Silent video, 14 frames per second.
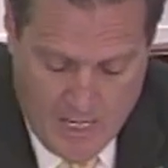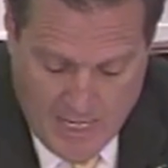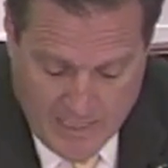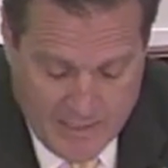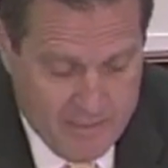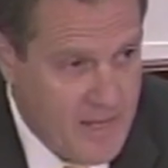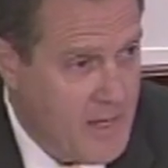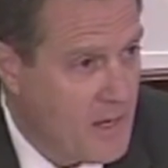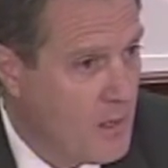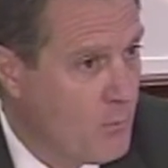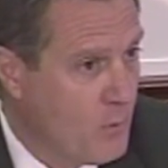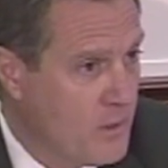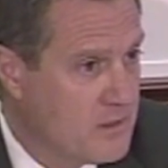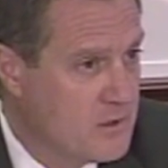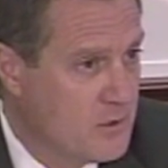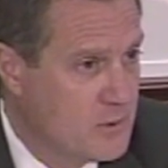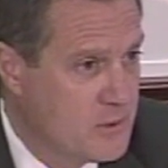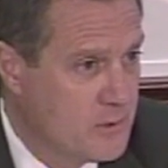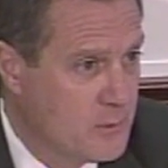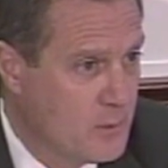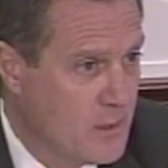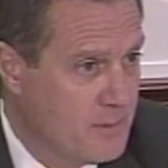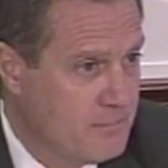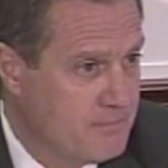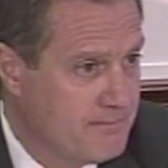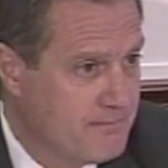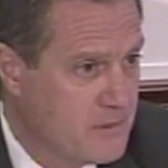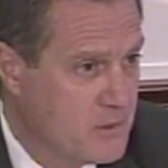And in that, I want you
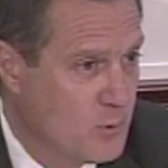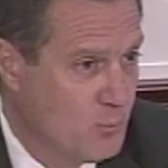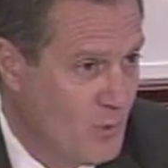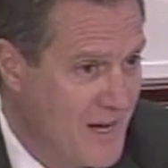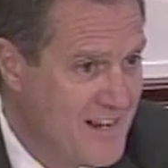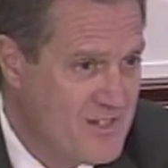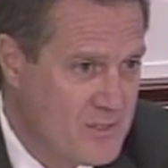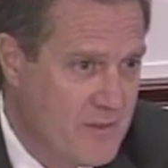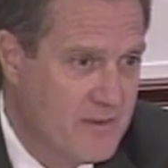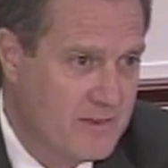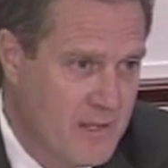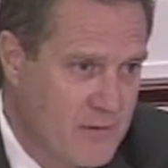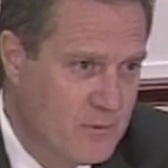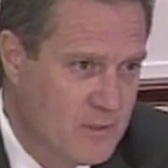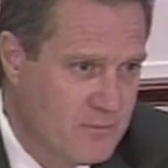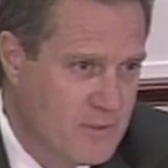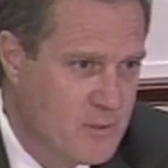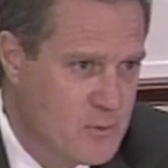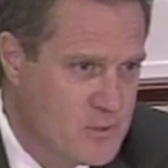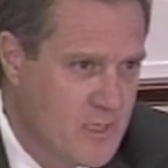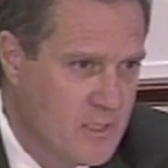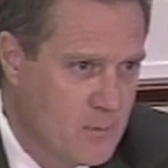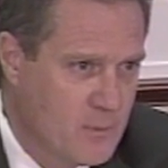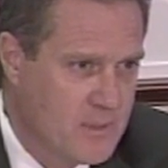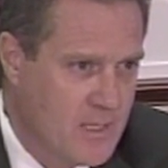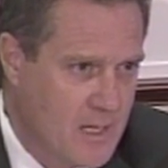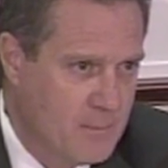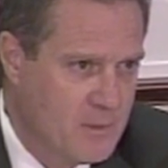to rise to the level of understanding
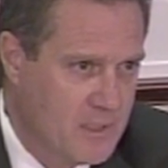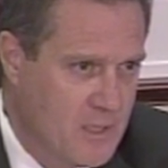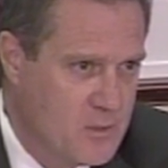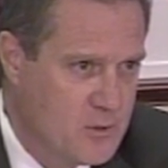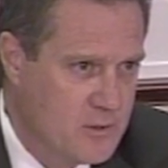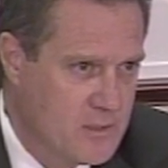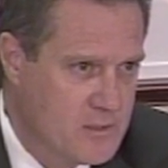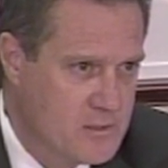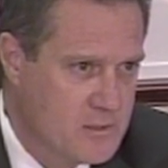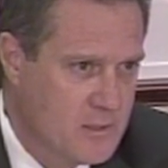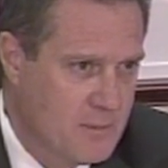what that obligation is.